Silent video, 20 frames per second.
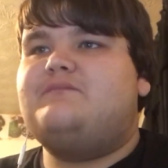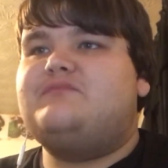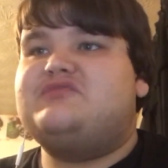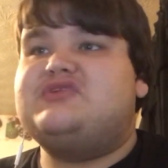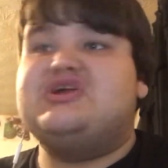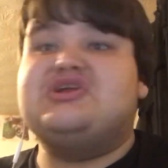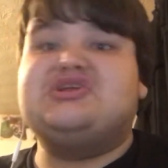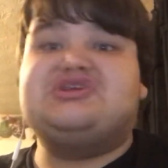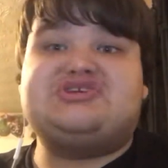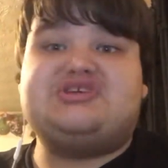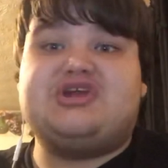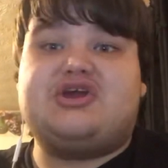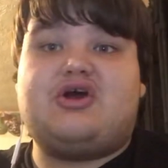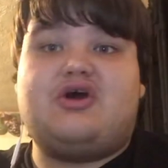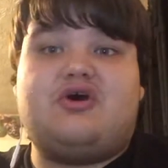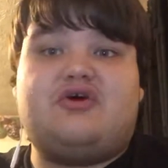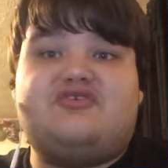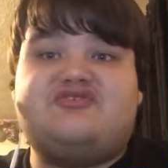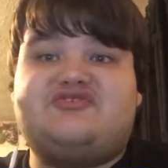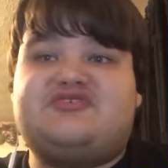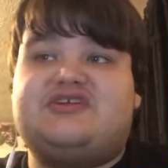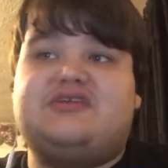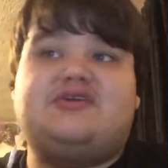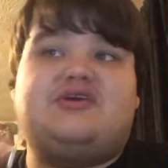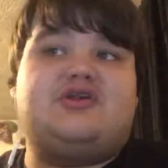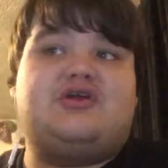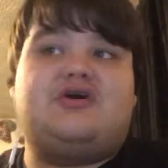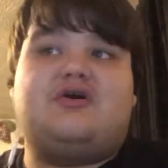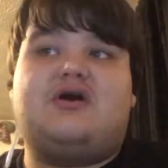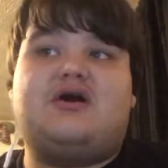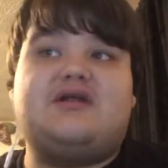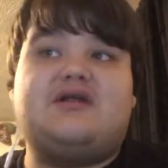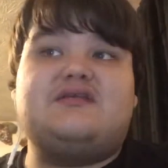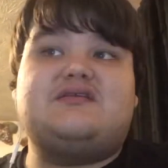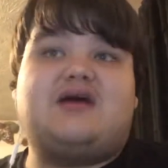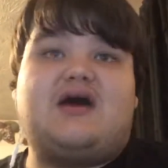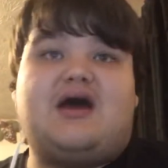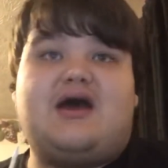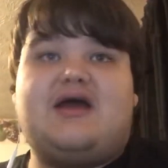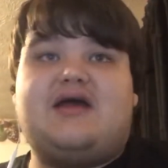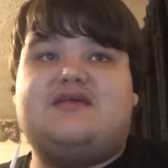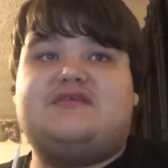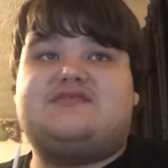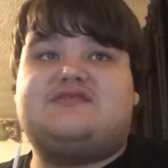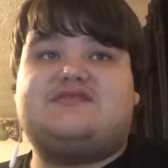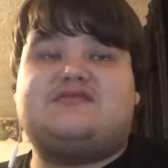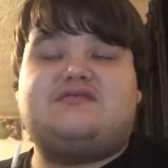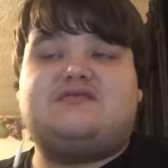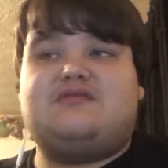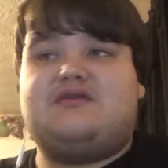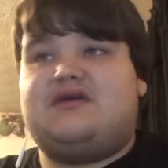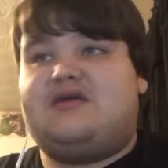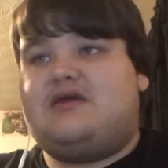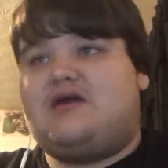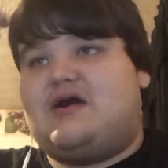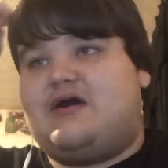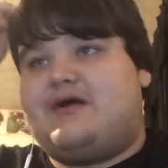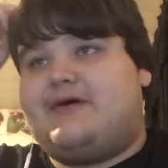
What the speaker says: Then she goes and, unties the